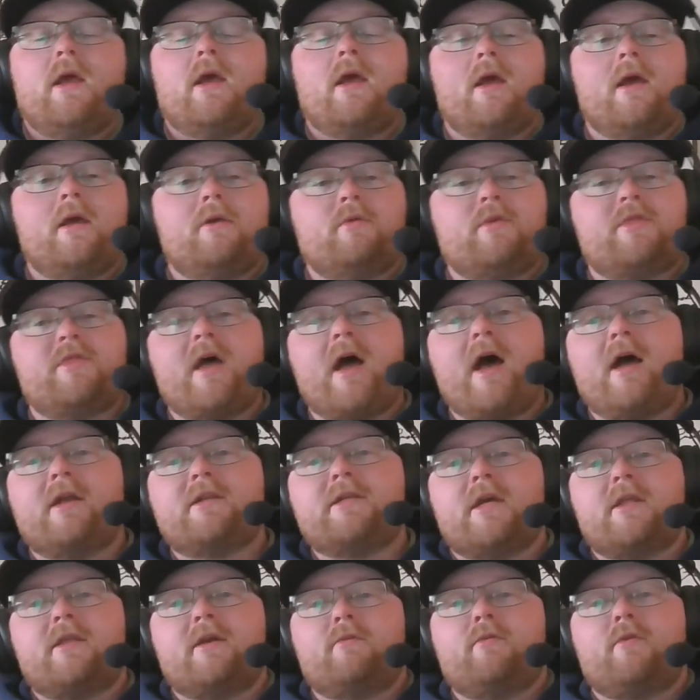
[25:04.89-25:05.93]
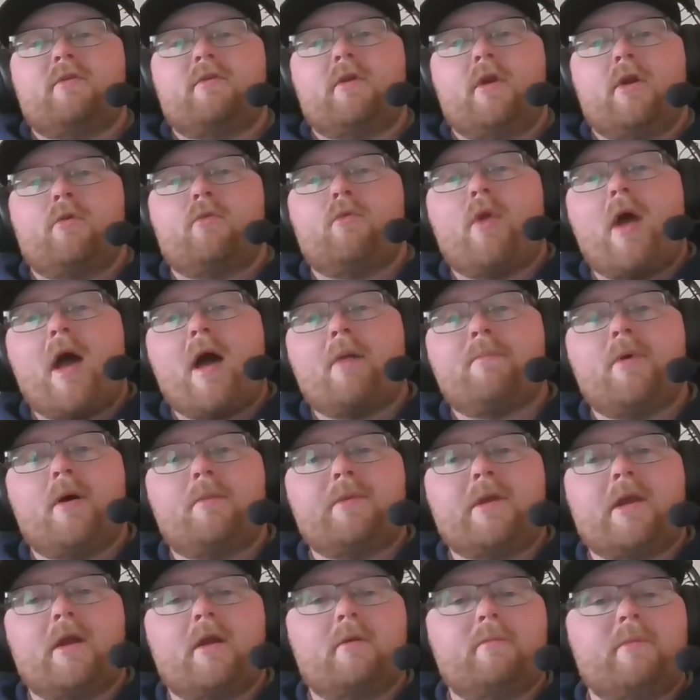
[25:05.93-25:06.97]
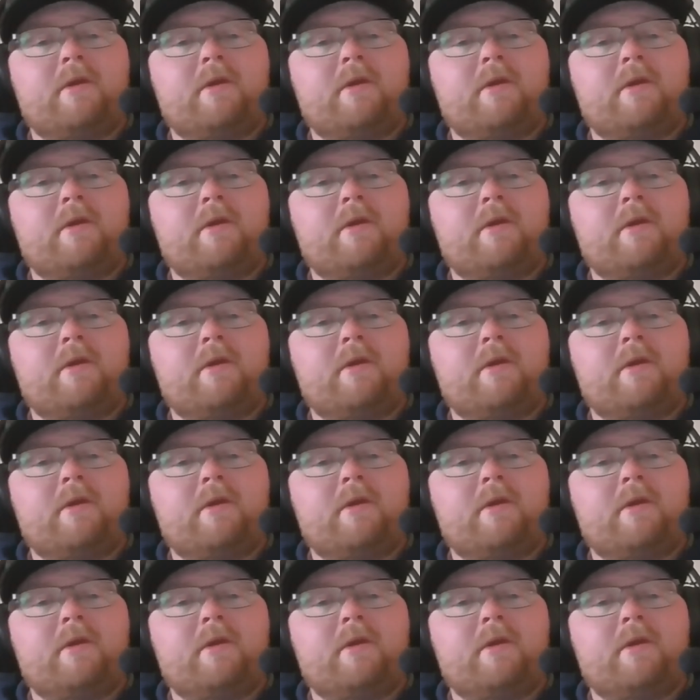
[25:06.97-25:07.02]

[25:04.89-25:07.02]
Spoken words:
And with that, I think we're going to wrap up here.